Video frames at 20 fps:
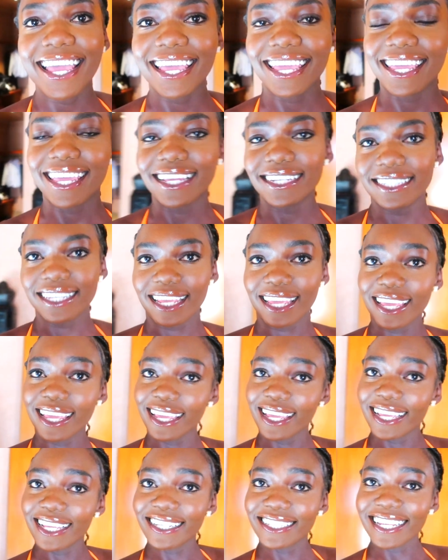It
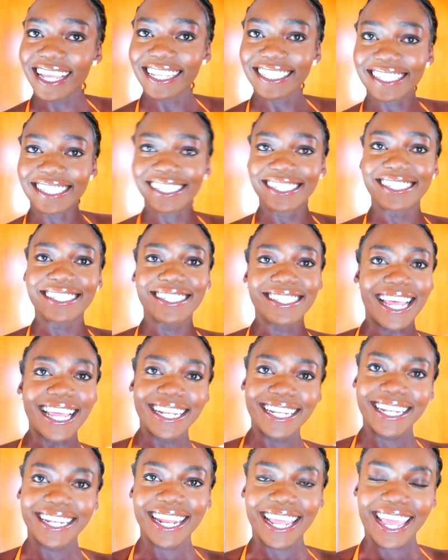is
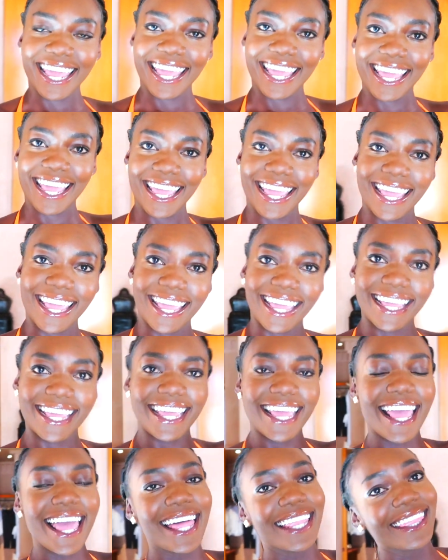
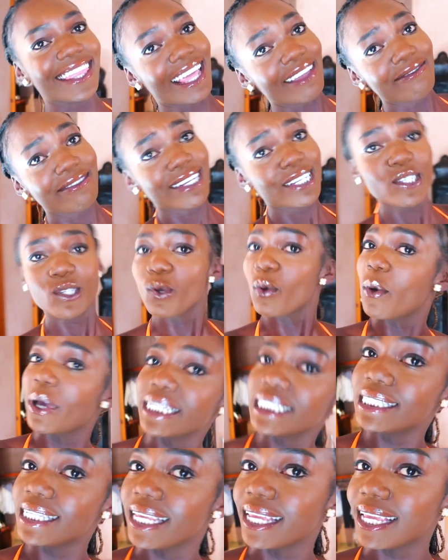Sunday,
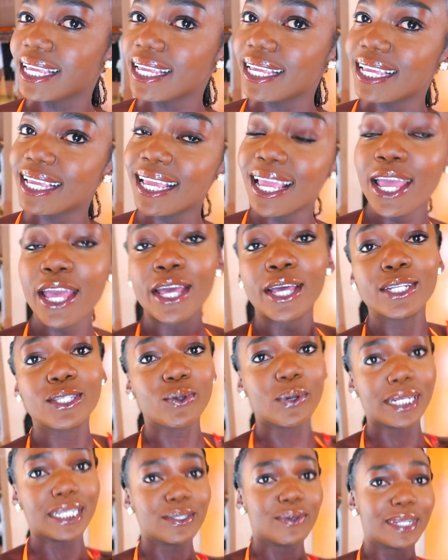11/20,
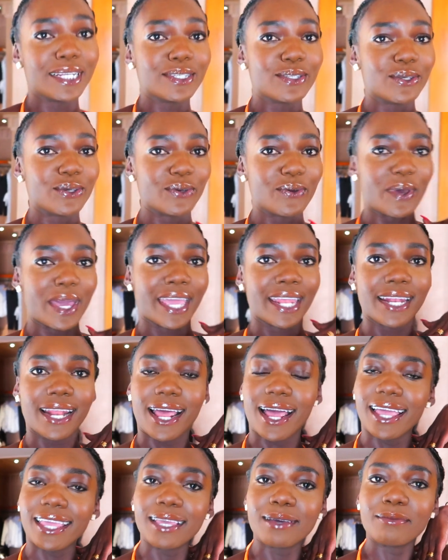2022, and
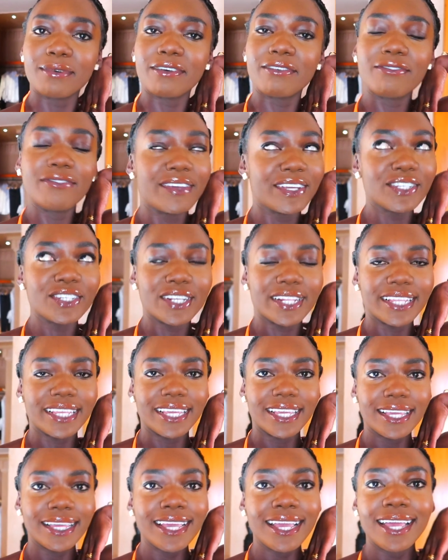I am
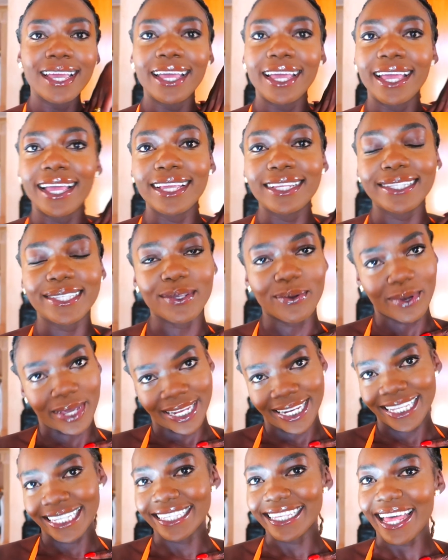officially
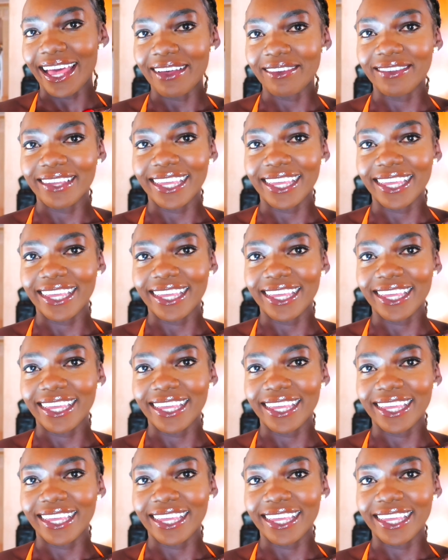27.